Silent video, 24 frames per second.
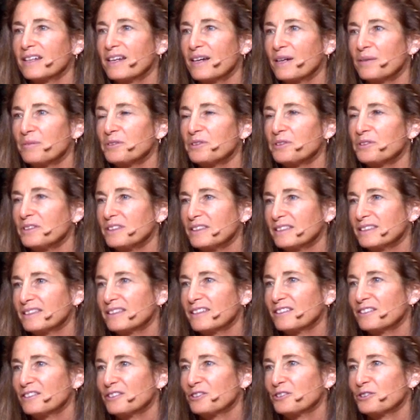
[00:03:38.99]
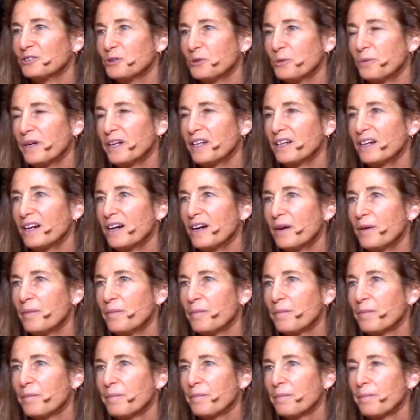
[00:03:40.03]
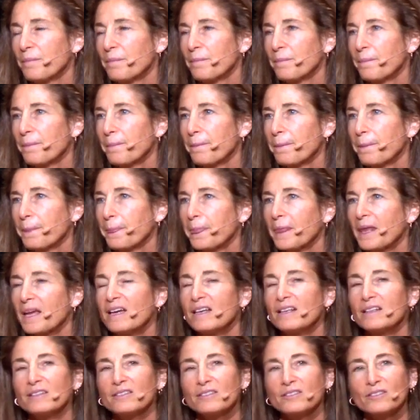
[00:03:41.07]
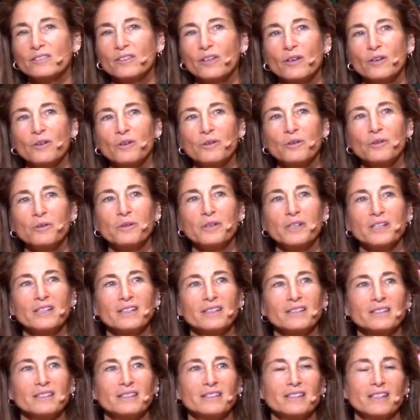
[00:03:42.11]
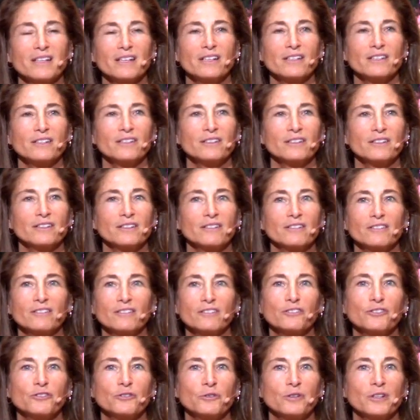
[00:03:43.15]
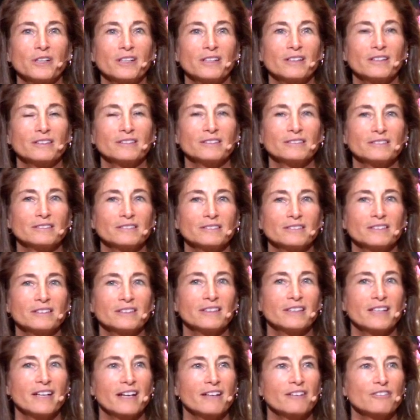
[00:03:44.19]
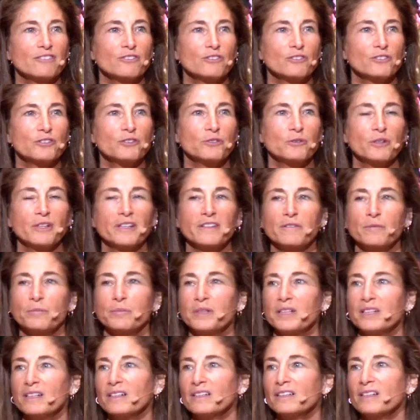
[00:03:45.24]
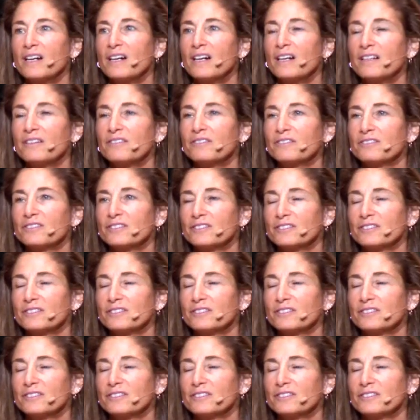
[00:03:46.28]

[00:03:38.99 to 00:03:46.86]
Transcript: absolutely essential to wake up, so is attention to joy, to the natural joy of being alive.